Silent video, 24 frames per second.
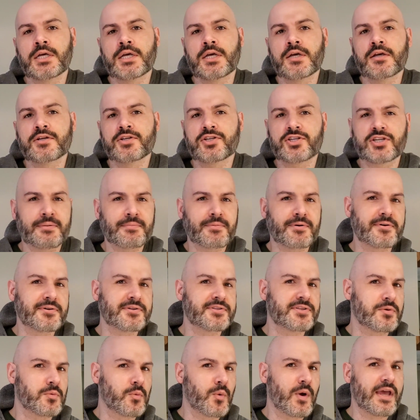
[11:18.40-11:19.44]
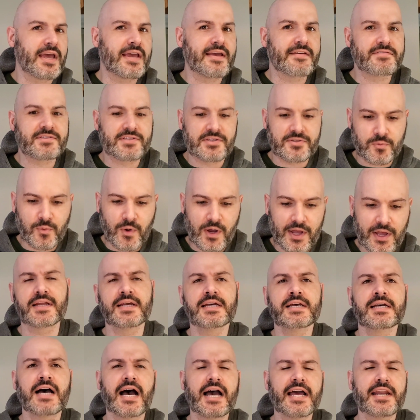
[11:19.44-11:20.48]
shimmers and waves as
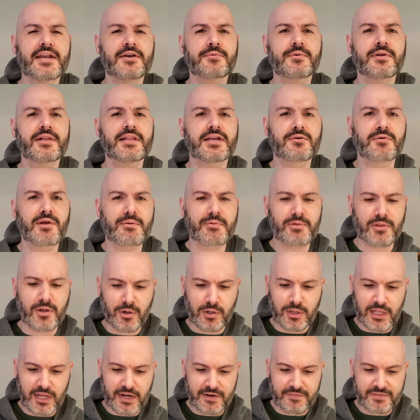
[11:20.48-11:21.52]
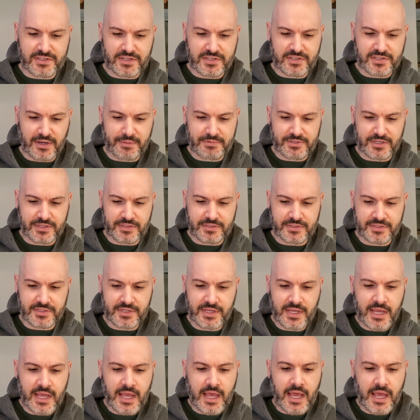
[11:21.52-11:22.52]
well. I didn't really agree with a whole lot of his assumptions.